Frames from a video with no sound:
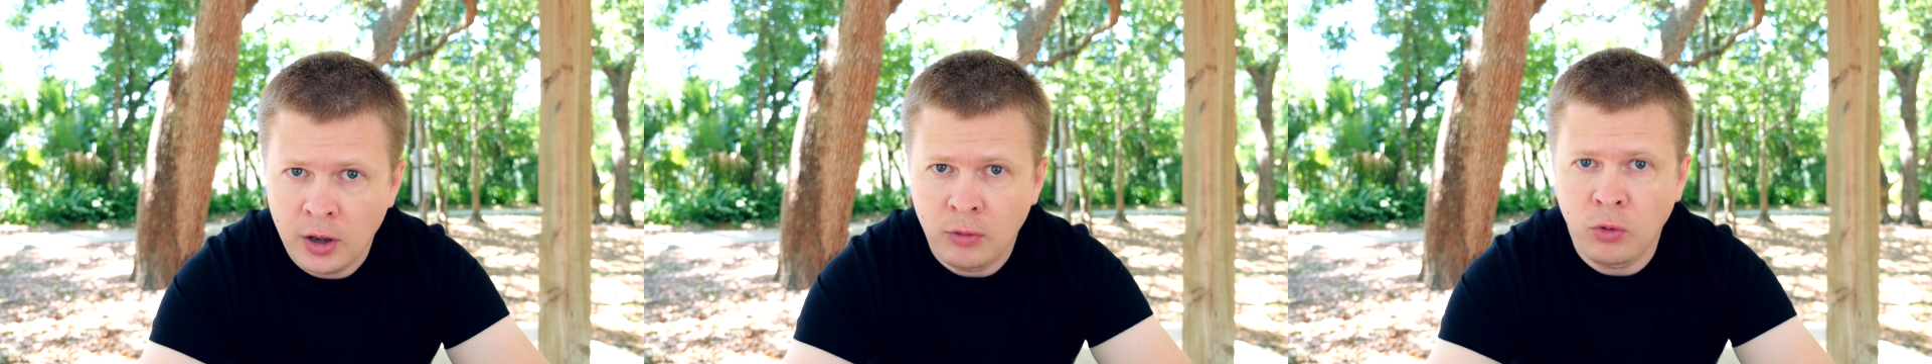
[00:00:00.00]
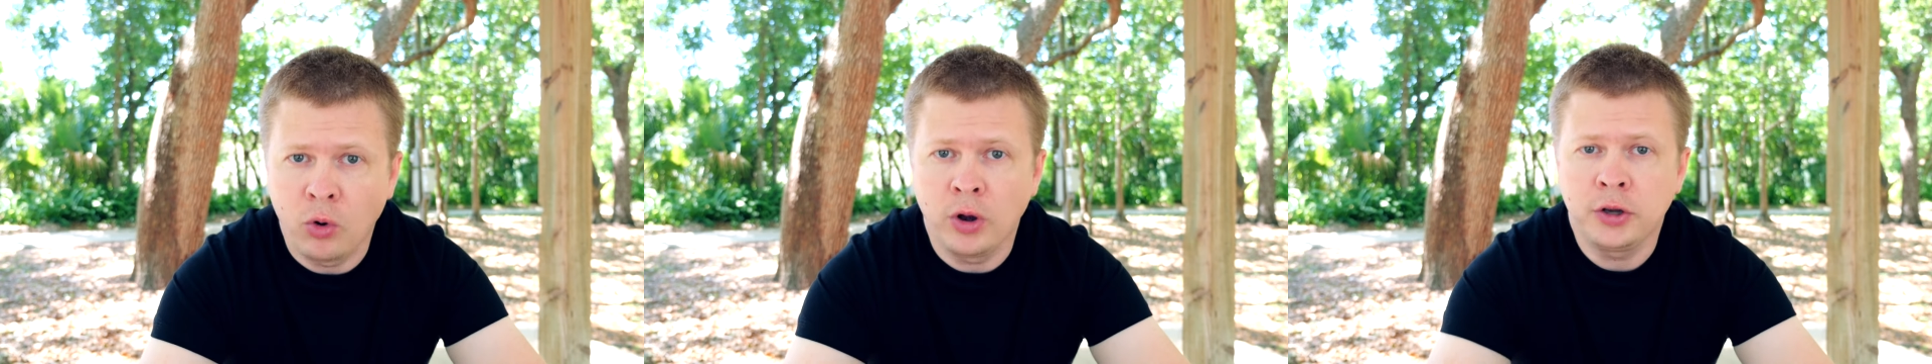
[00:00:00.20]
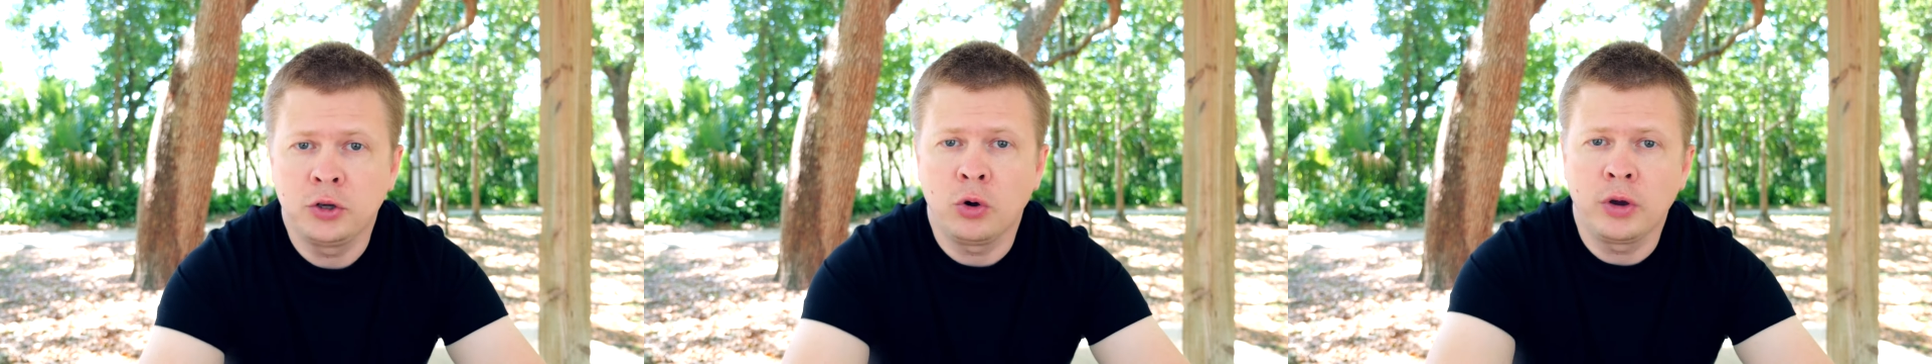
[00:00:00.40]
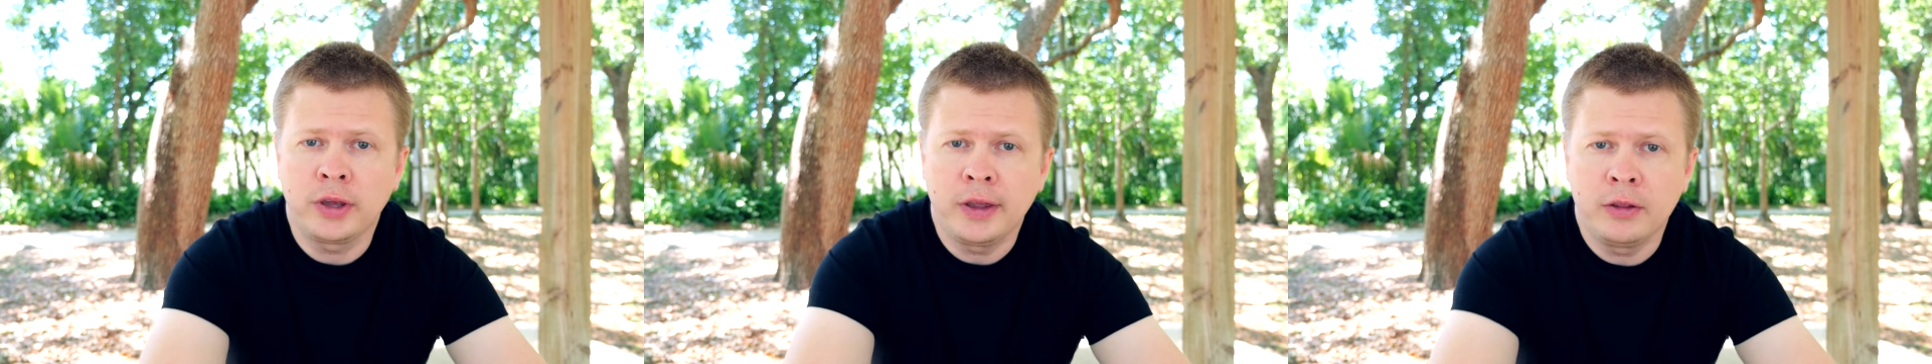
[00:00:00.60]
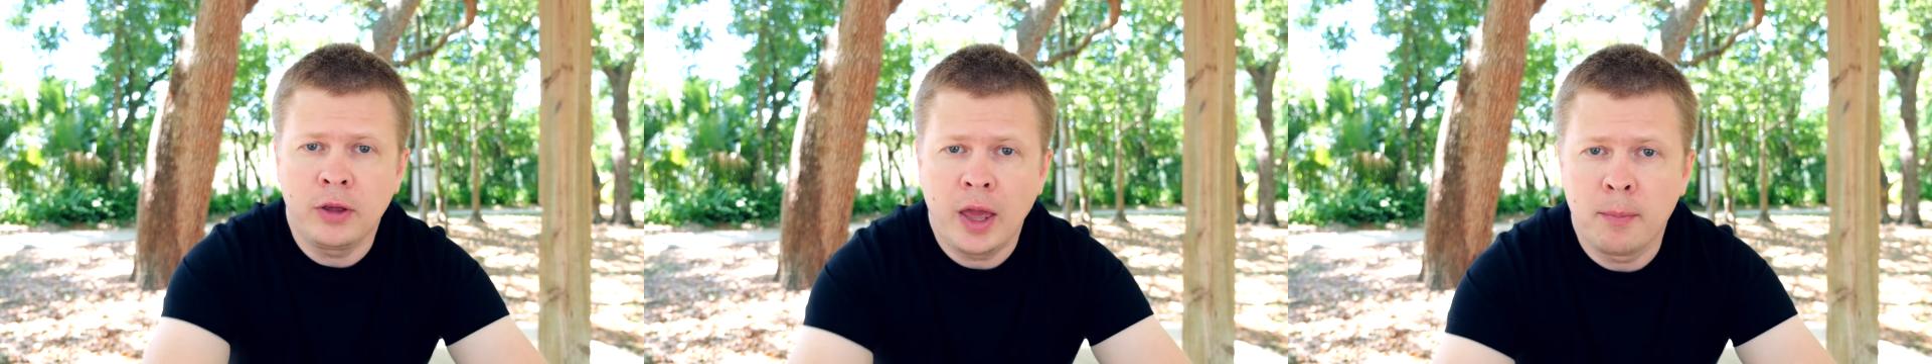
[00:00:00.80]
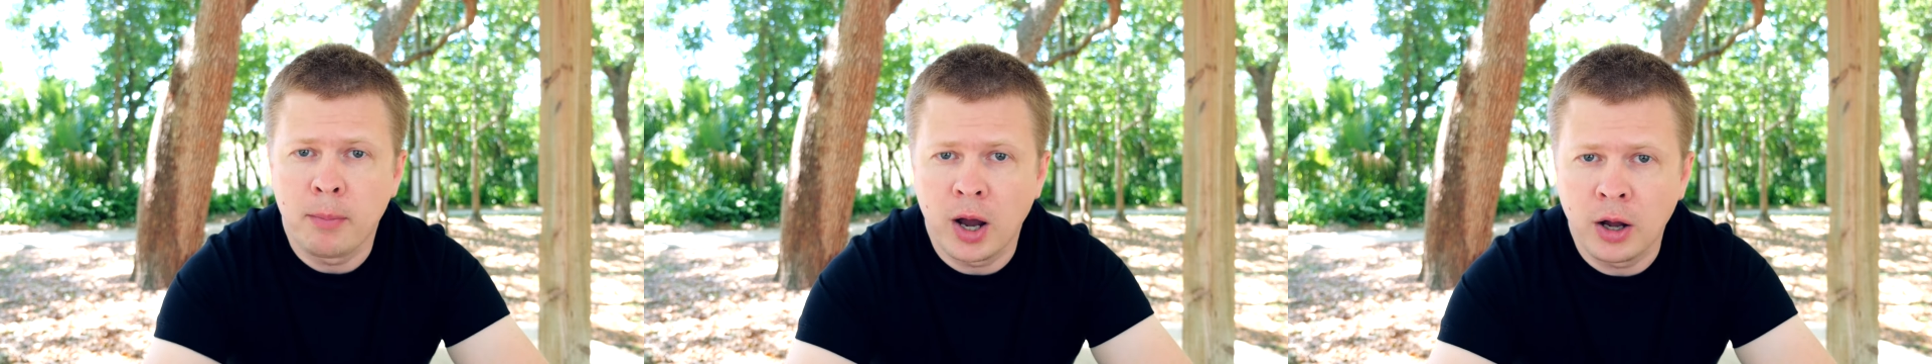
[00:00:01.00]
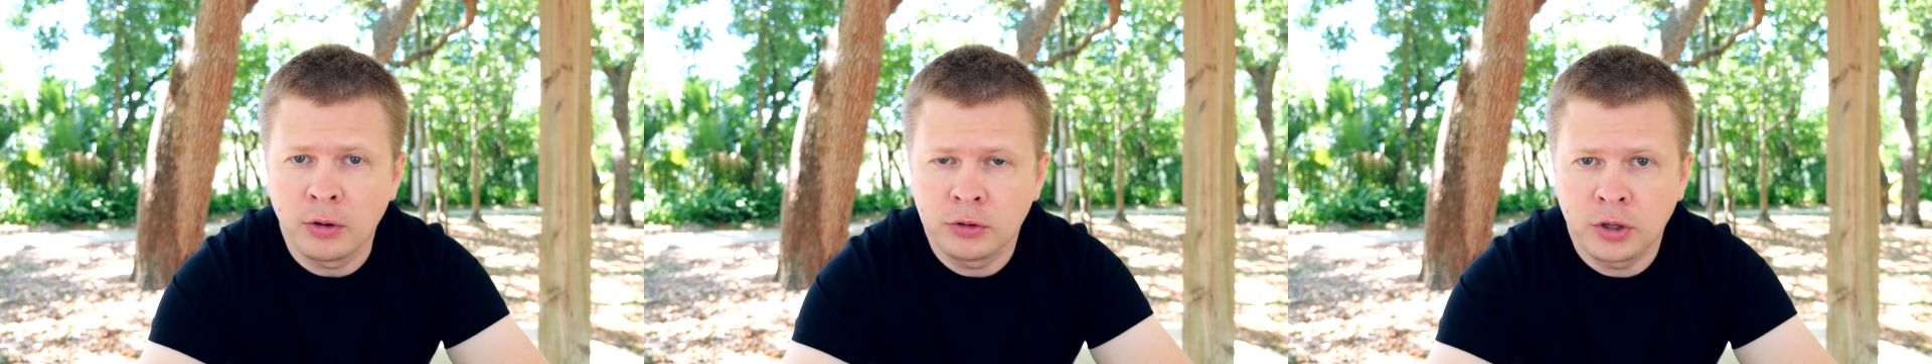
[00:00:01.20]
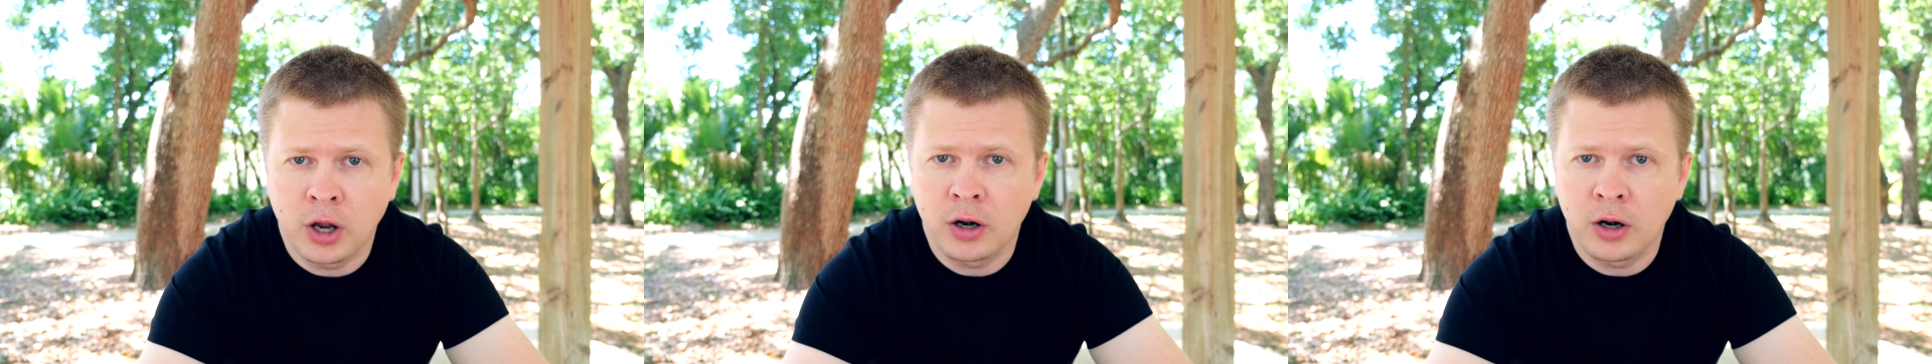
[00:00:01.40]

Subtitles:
who are talking about